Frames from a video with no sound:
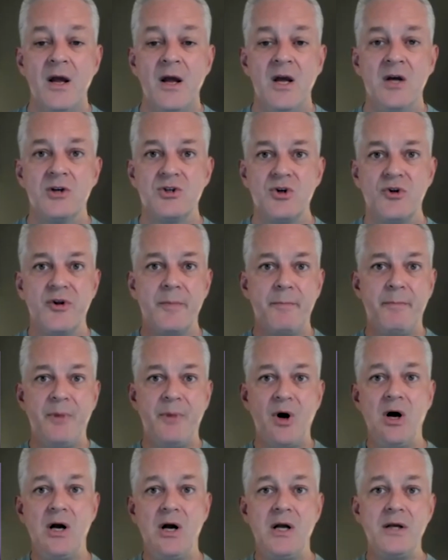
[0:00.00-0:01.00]
So the
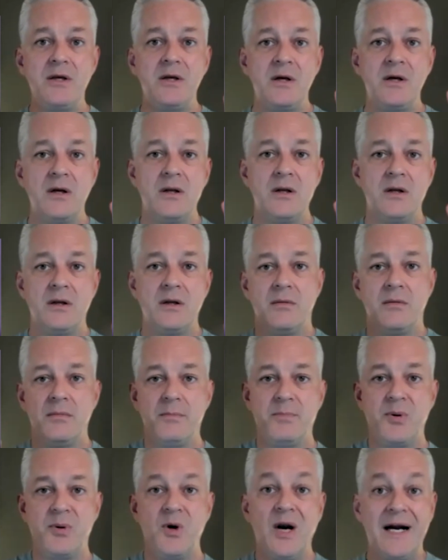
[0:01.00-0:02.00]
bond
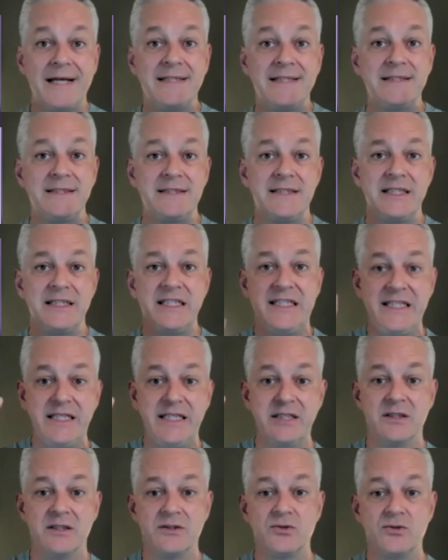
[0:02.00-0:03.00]
price
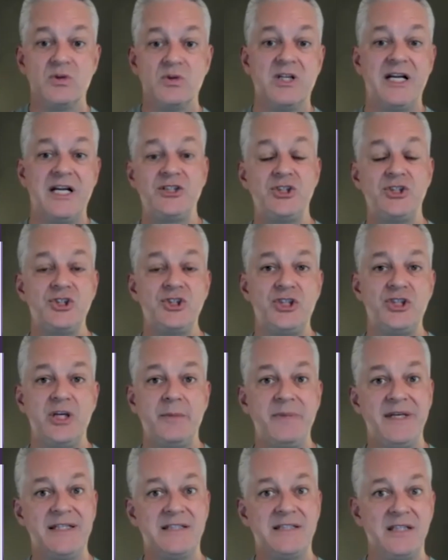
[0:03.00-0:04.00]
yield
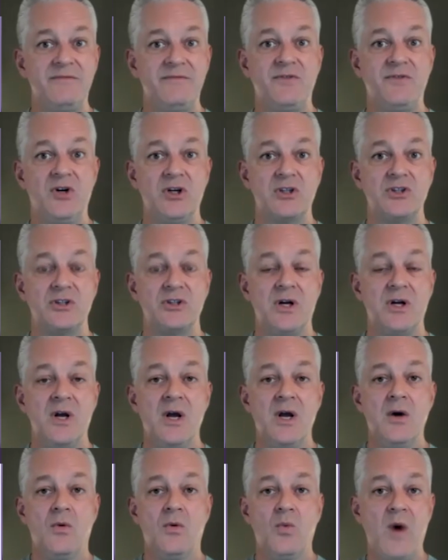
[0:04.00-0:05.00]
relationship is inversed.
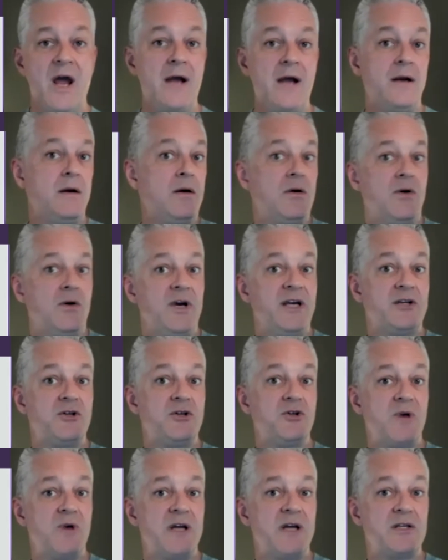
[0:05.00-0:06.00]
When
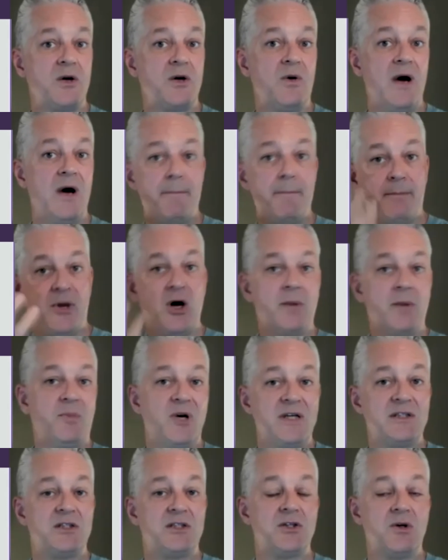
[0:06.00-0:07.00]
interest rates go up, bond
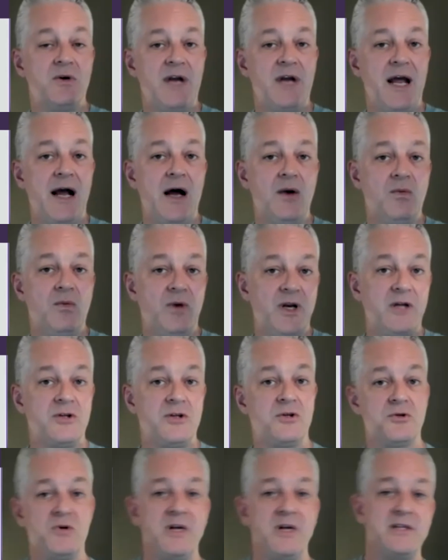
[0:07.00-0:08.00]
prices go down. When
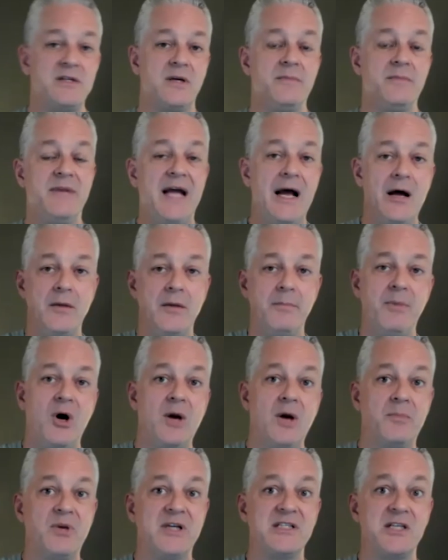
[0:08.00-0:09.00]
interest rates come down,
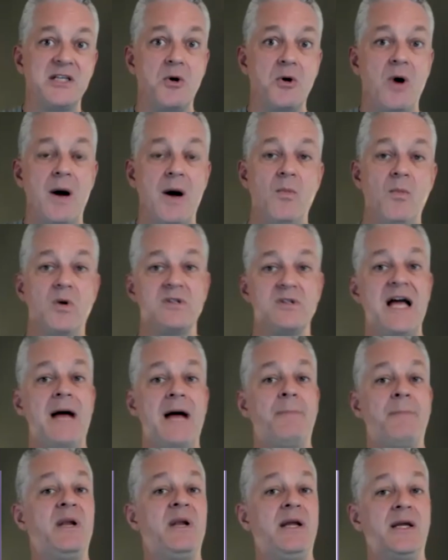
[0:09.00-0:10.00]
bond prices go up. What's
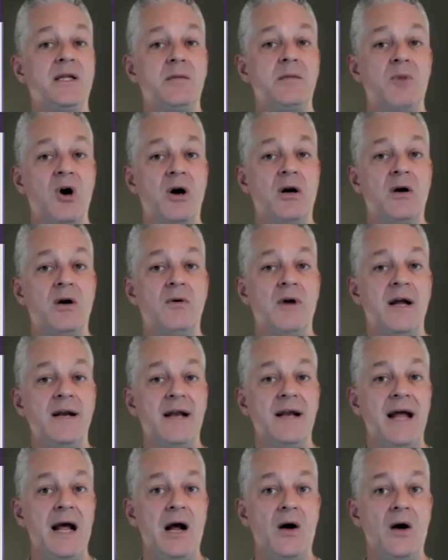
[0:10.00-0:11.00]
happening in the market right
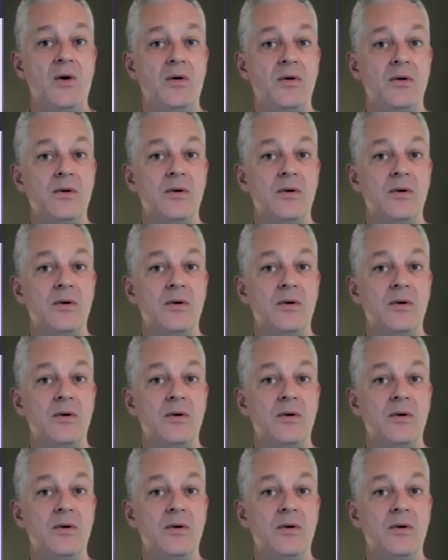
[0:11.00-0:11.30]
now?